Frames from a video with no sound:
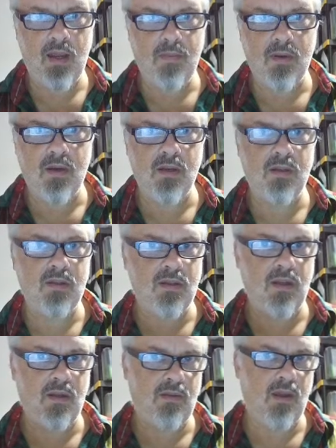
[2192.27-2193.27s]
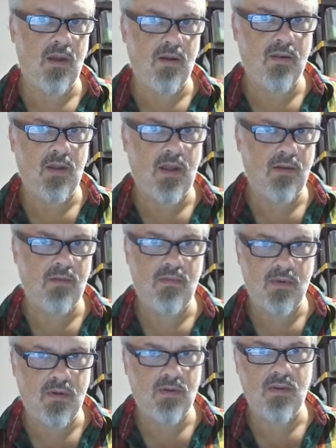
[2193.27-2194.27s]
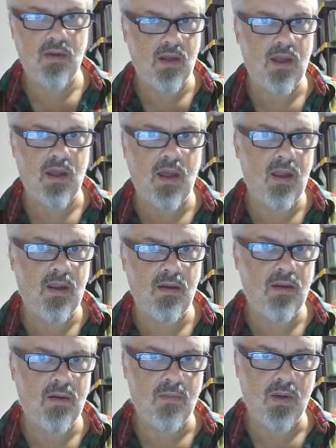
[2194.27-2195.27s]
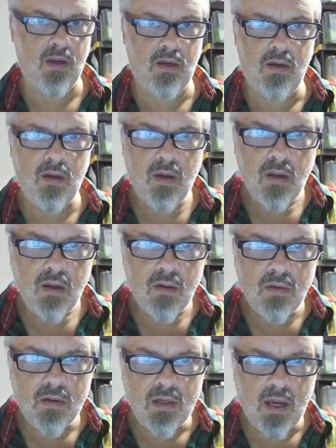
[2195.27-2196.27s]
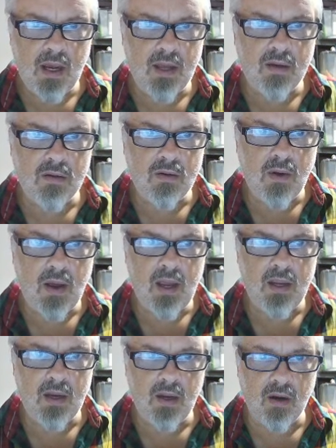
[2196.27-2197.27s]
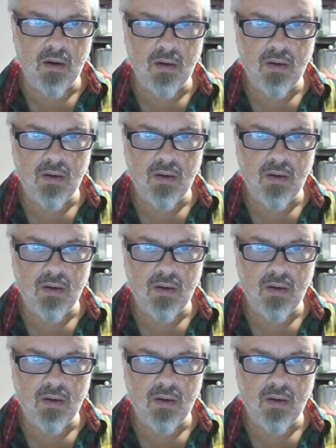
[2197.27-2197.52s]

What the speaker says: because they all had the eye in mind. Where's the eye? There's no eye in here.